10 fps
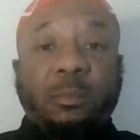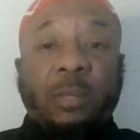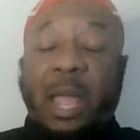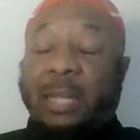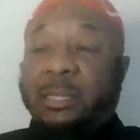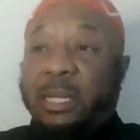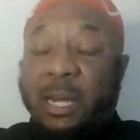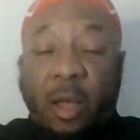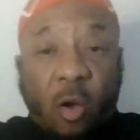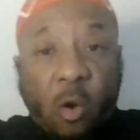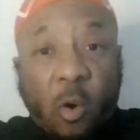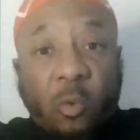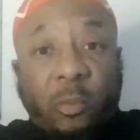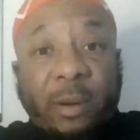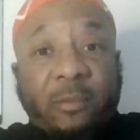I seen a whole
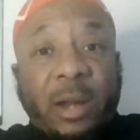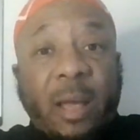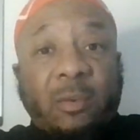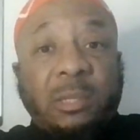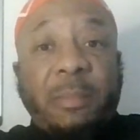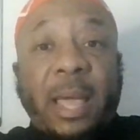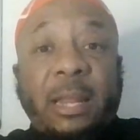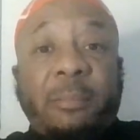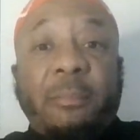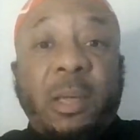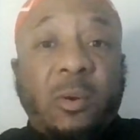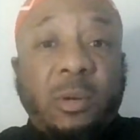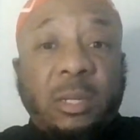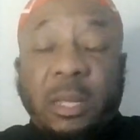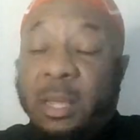river that was made of
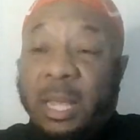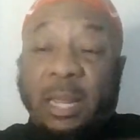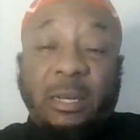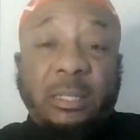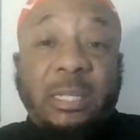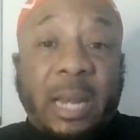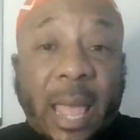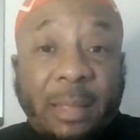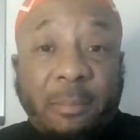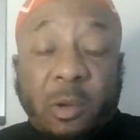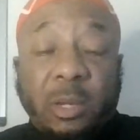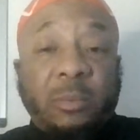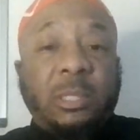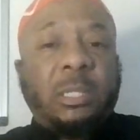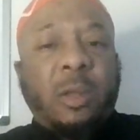milk. It looked like milk. It
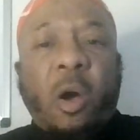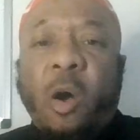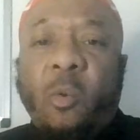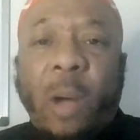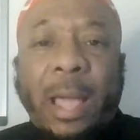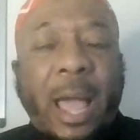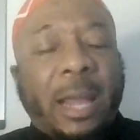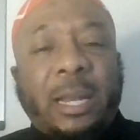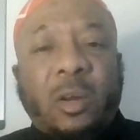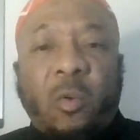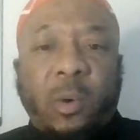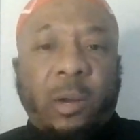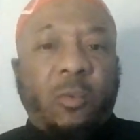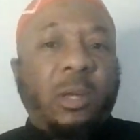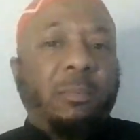was just all white. I didn't know what
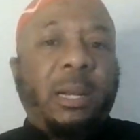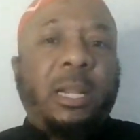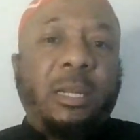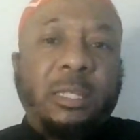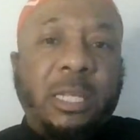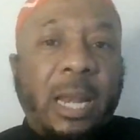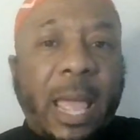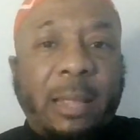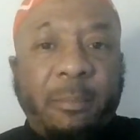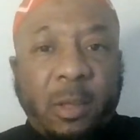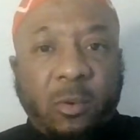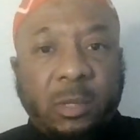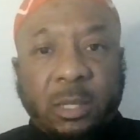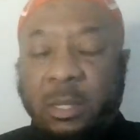it was, but it looked like milk.